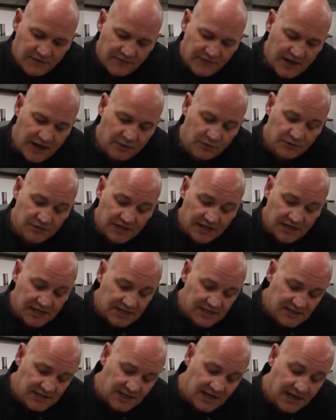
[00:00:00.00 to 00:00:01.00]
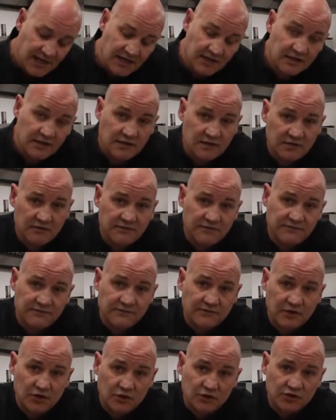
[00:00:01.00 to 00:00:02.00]
that would indicate that you've
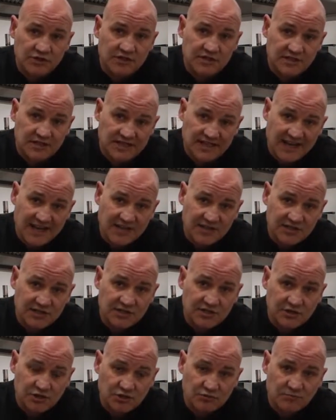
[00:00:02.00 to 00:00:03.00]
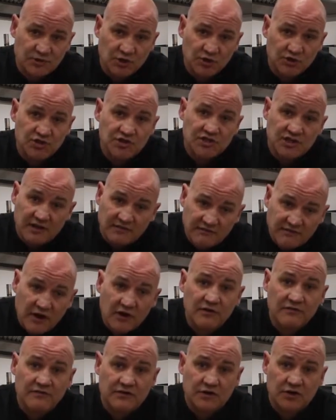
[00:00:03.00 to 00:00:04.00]
cooked the eggs too much, they've
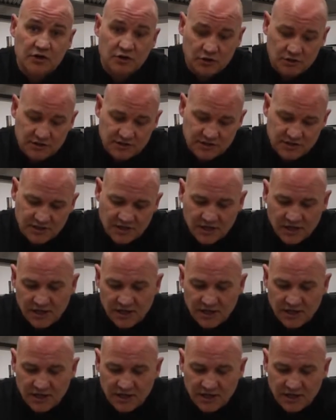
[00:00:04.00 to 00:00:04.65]
overcooked.